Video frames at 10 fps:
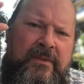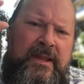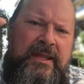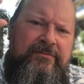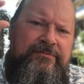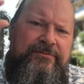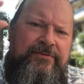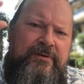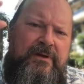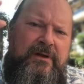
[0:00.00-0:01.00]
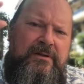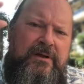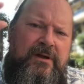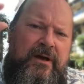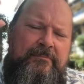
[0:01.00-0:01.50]
If the
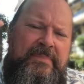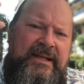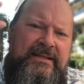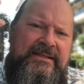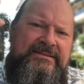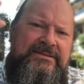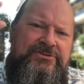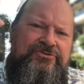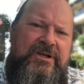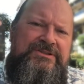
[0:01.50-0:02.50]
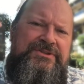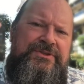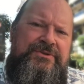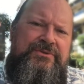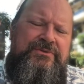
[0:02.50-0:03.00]
company doesn't trust
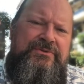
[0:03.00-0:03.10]
you